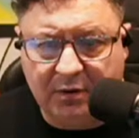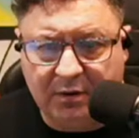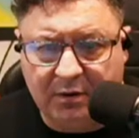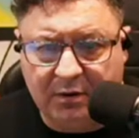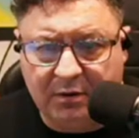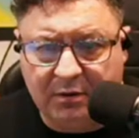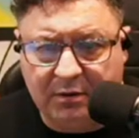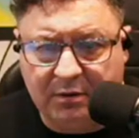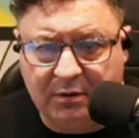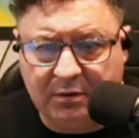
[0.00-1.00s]

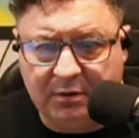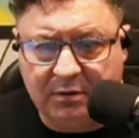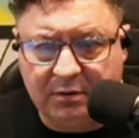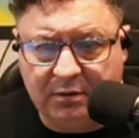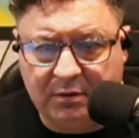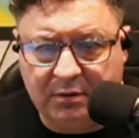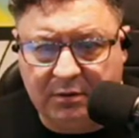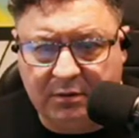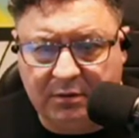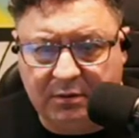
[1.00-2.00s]

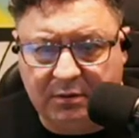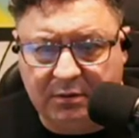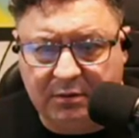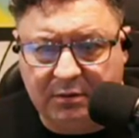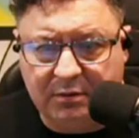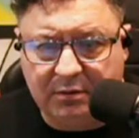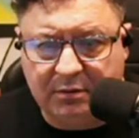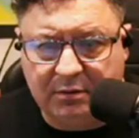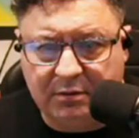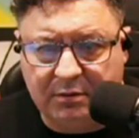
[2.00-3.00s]

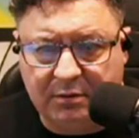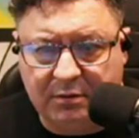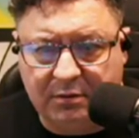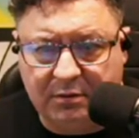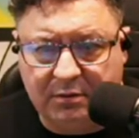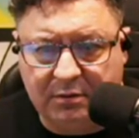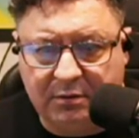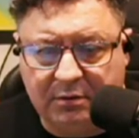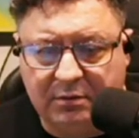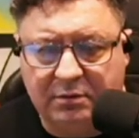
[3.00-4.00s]

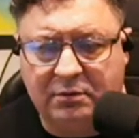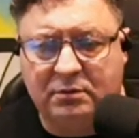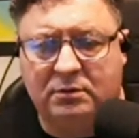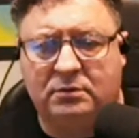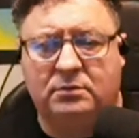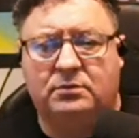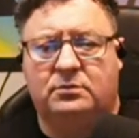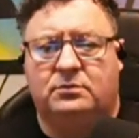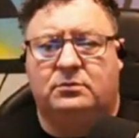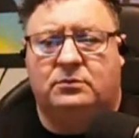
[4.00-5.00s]

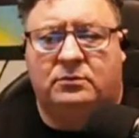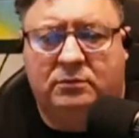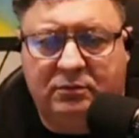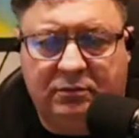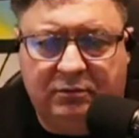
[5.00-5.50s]
This person isn't speaking.